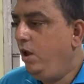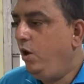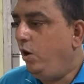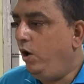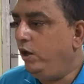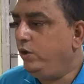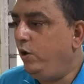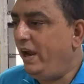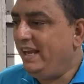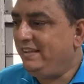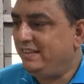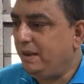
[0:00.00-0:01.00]
Although
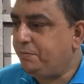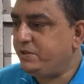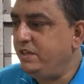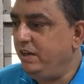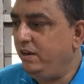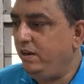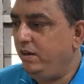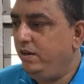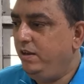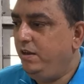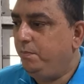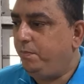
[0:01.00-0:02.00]
exceptional,
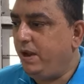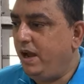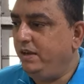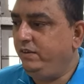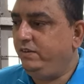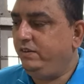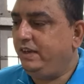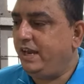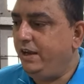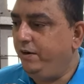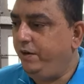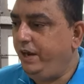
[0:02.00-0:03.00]
plants
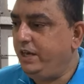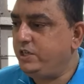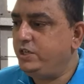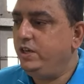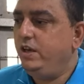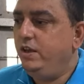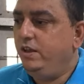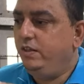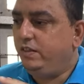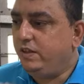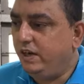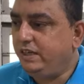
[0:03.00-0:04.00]
can reach
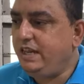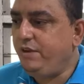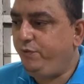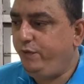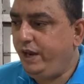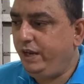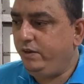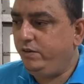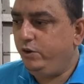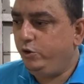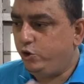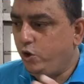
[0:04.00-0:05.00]
30 feet
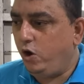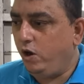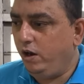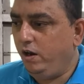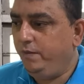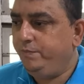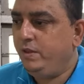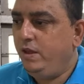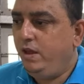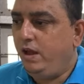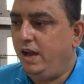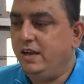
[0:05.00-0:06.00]
tall
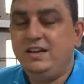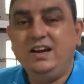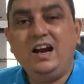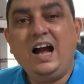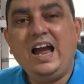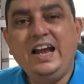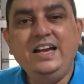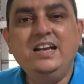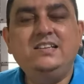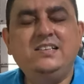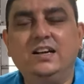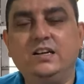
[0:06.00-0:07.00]
under ideal
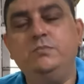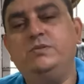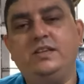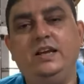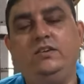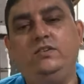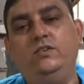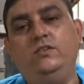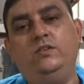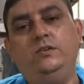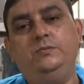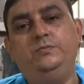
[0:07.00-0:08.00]
circumstances.
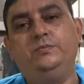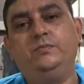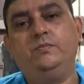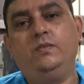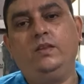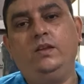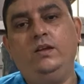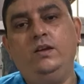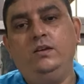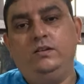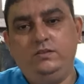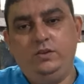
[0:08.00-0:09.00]

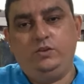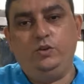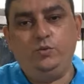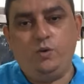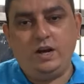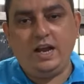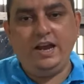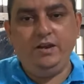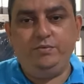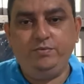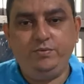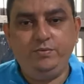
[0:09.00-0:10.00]
This is what I
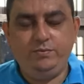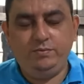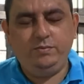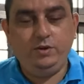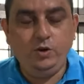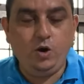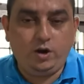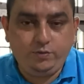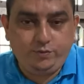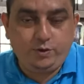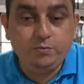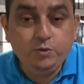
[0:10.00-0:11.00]
have got
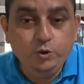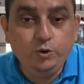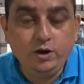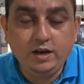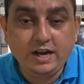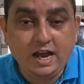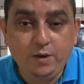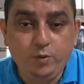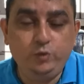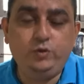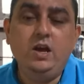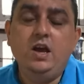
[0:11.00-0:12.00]
from Google and I
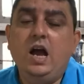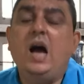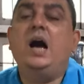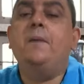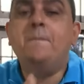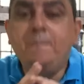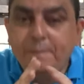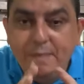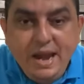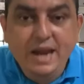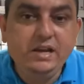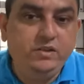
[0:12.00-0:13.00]
was
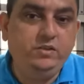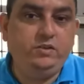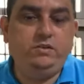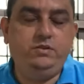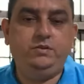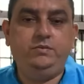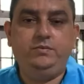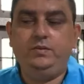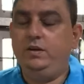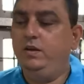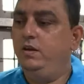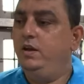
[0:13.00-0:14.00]
amazed.
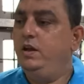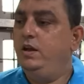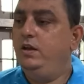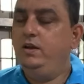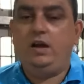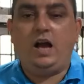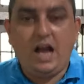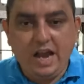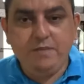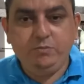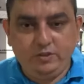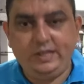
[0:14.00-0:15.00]
I
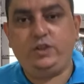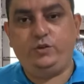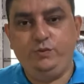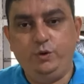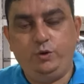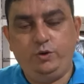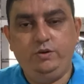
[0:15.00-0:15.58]
am 6 foot.